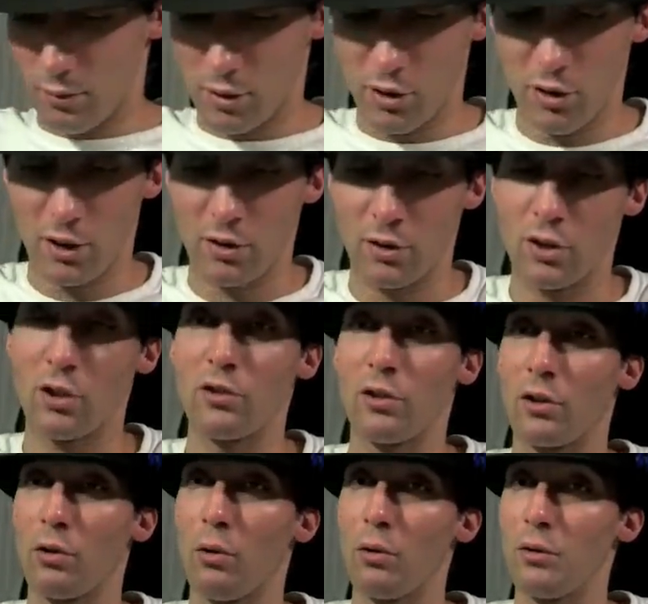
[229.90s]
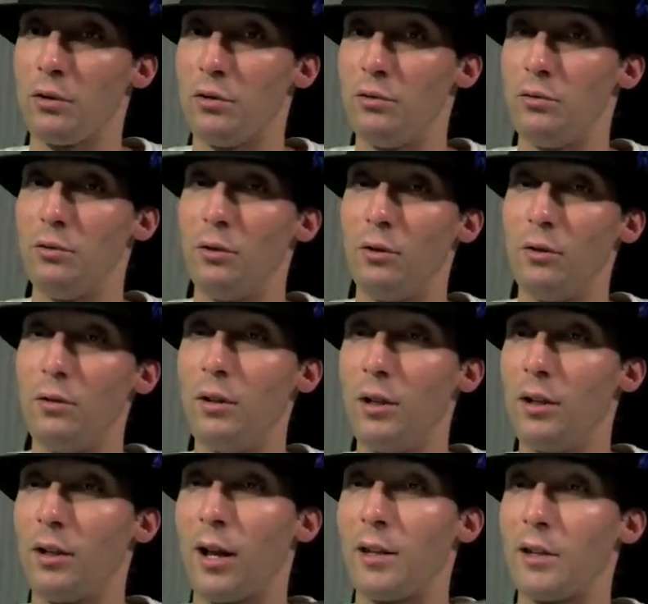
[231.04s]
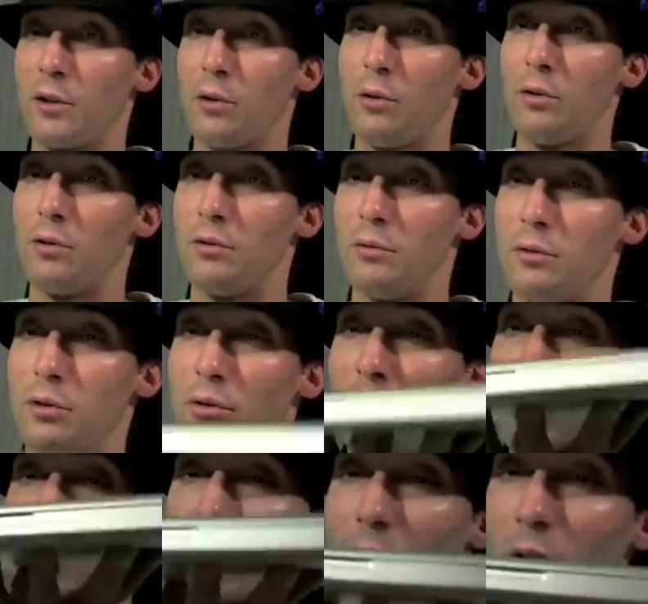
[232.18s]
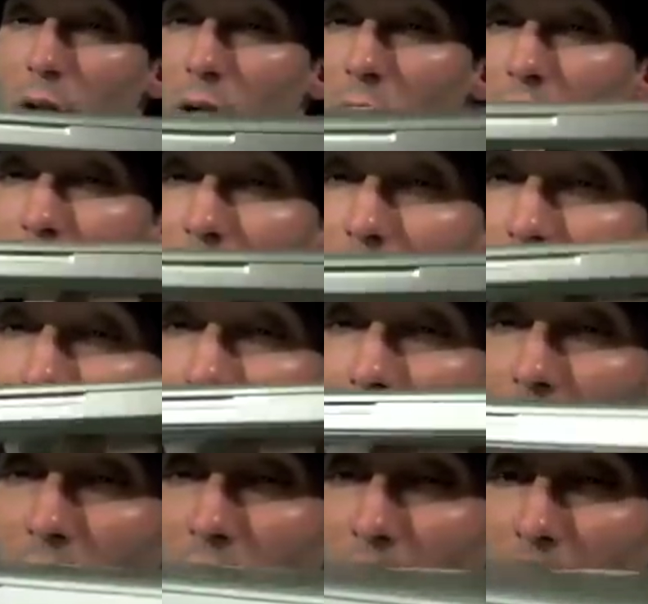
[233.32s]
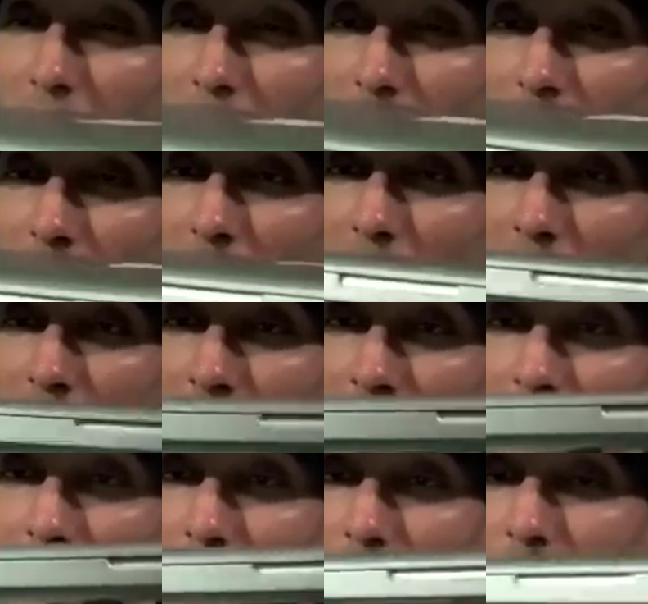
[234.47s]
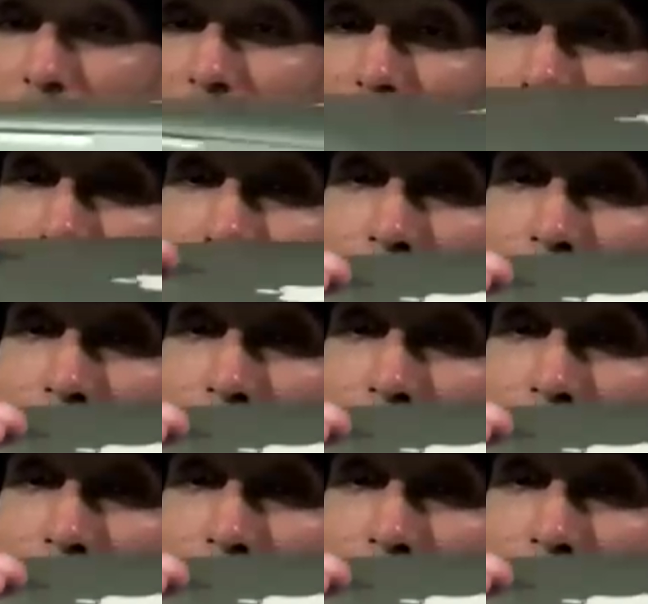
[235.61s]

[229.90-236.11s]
which is actually just the Core Dual, the Core Duo tool. As you can tell, this is a lot thinner. It's